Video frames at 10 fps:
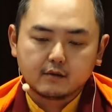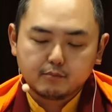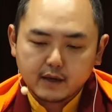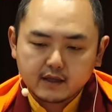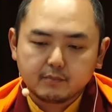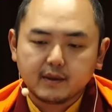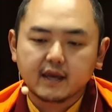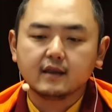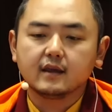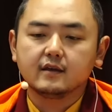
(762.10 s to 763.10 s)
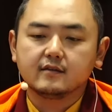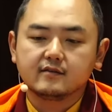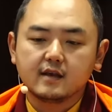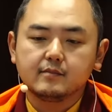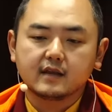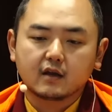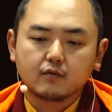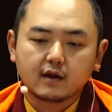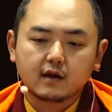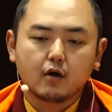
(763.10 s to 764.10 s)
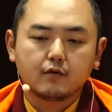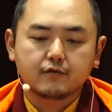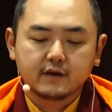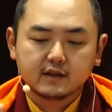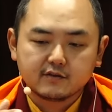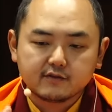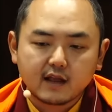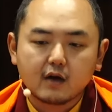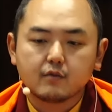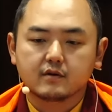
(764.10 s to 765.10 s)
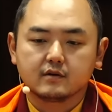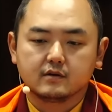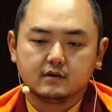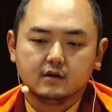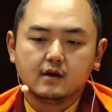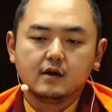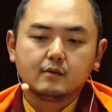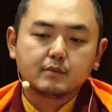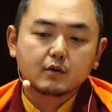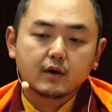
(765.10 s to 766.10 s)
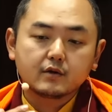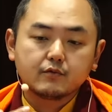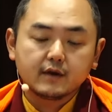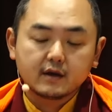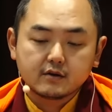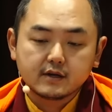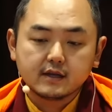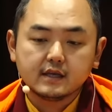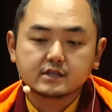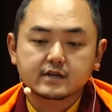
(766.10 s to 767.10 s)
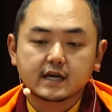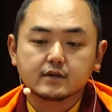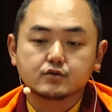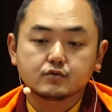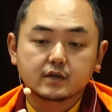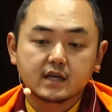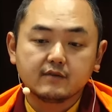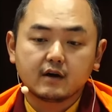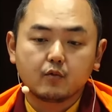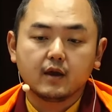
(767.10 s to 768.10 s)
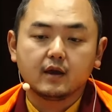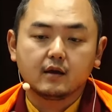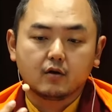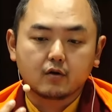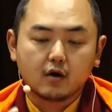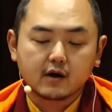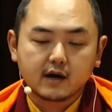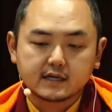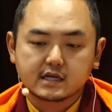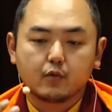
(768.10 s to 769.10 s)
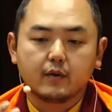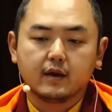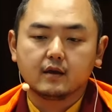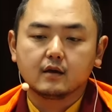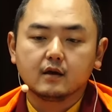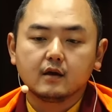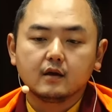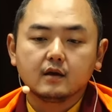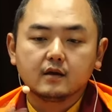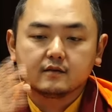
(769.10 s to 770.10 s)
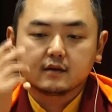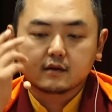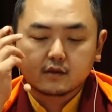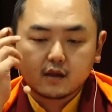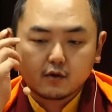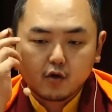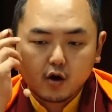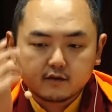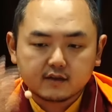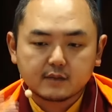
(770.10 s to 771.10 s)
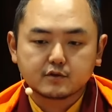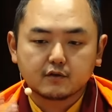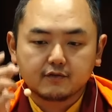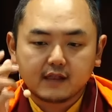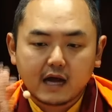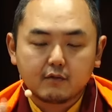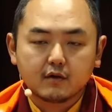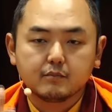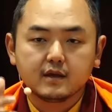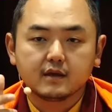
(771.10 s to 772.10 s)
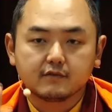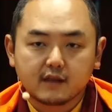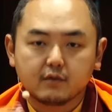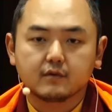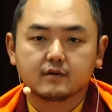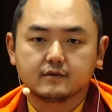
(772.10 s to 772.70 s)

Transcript: in the beginning it seems like we are offering the flower, but what we are really trying to give away or, or cut away is the, the concept of flower being flower